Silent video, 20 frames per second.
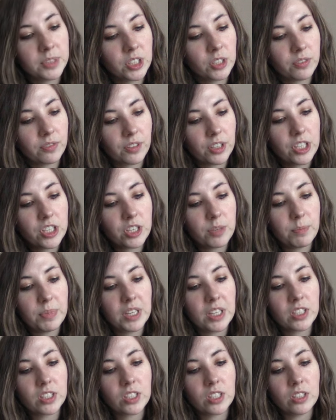so free
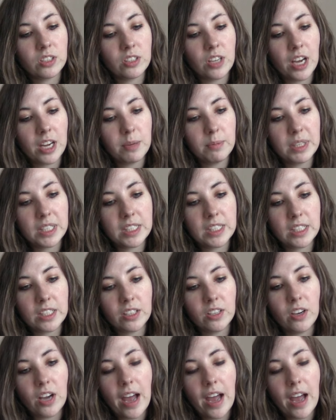shipping's not a big deal.